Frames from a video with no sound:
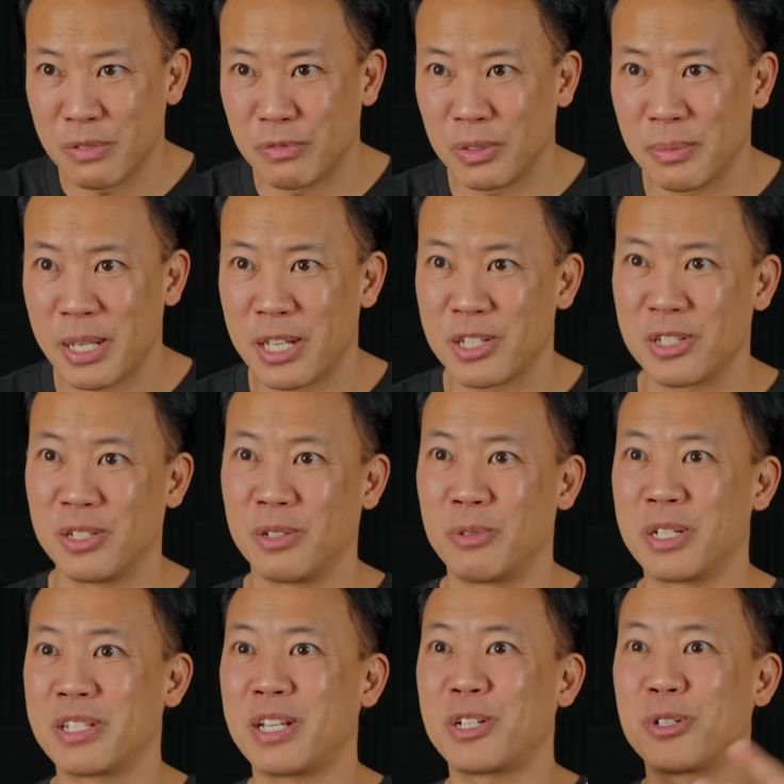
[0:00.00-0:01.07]
inflammation,
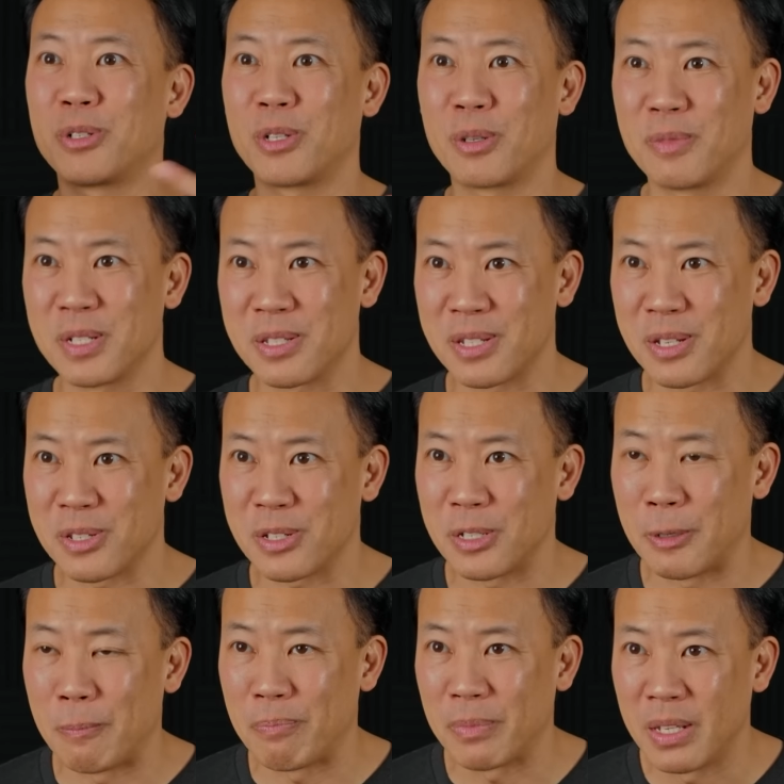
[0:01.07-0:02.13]
reset your nervous
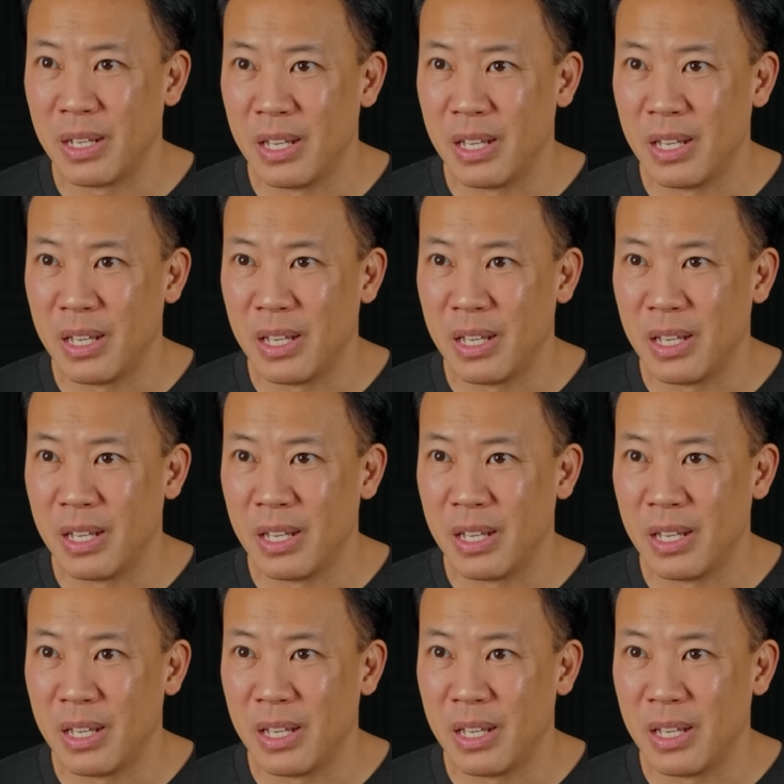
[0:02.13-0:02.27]
system?